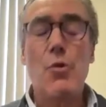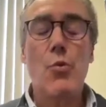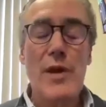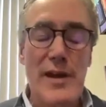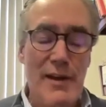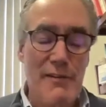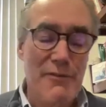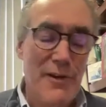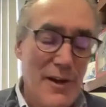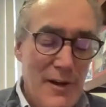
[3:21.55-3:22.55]
we
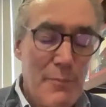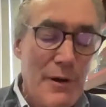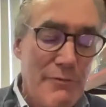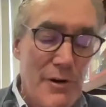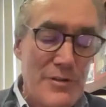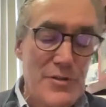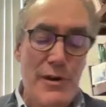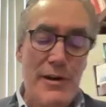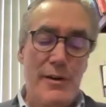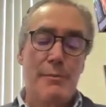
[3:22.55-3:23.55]
have been
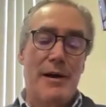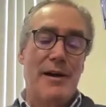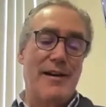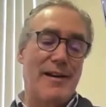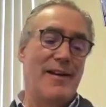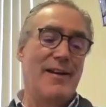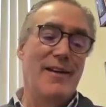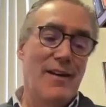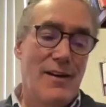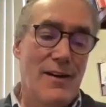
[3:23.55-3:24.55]
frustrated by
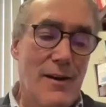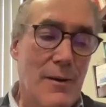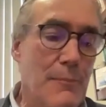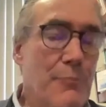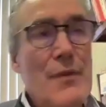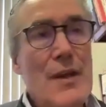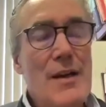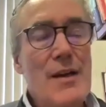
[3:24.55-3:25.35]
um,